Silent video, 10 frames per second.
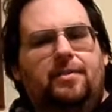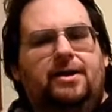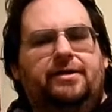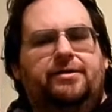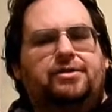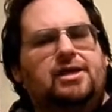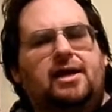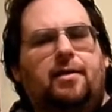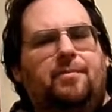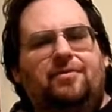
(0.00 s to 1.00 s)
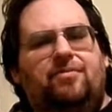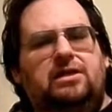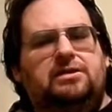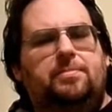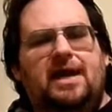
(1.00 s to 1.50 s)
And check out my
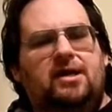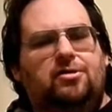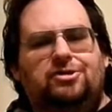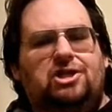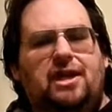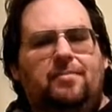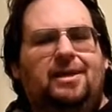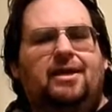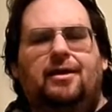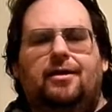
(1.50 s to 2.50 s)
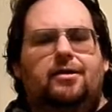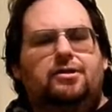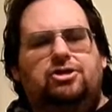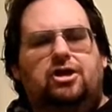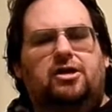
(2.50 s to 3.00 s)
friends Batgirl Jamie,
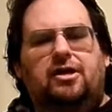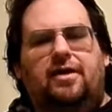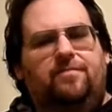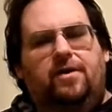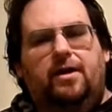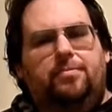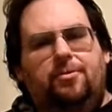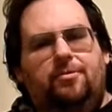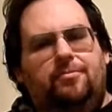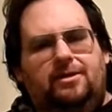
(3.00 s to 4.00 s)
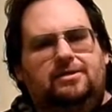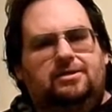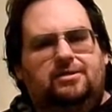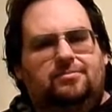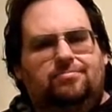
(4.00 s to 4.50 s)
Juggalette Viper,
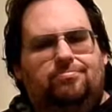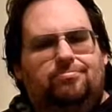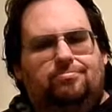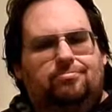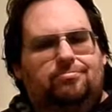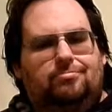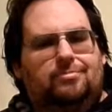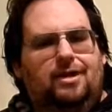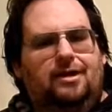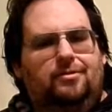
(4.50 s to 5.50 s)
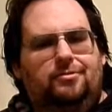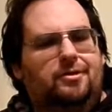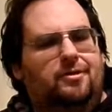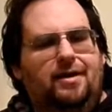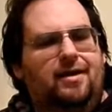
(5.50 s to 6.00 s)
which I don't
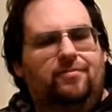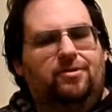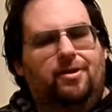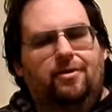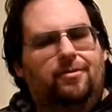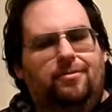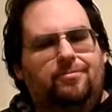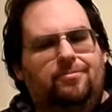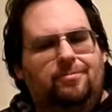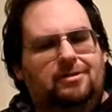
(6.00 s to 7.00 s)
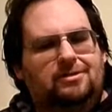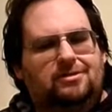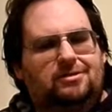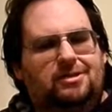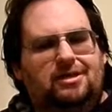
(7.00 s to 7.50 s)
know, ever know what
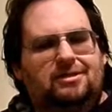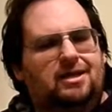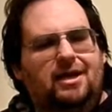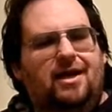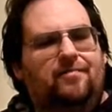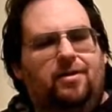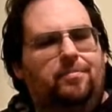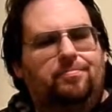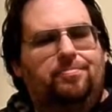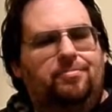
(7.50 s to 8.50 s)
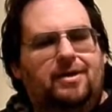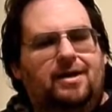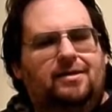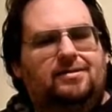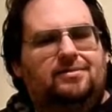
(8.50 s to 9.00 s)
she's going to have up
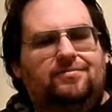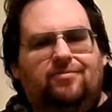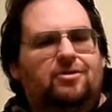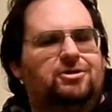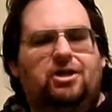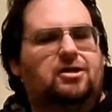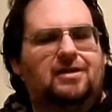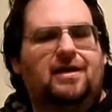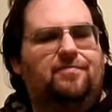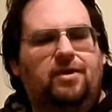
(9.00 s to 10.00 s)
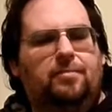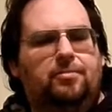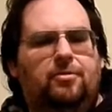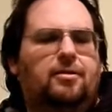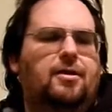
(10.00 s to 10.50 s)
next for a Juggalette
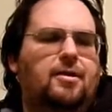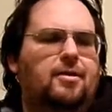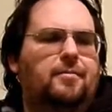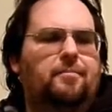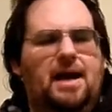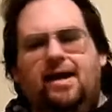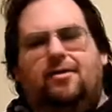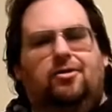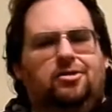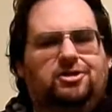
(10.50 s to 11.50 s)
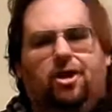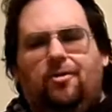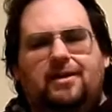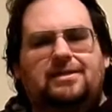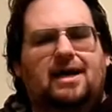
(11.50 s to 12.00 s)
Viper. Batgirl's
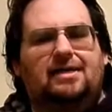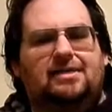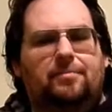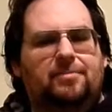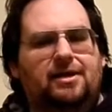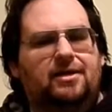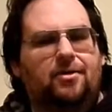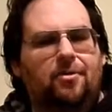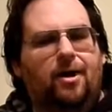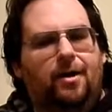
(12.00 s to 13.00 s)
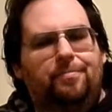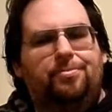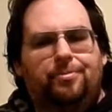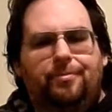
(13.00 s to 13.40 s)
always got something new up.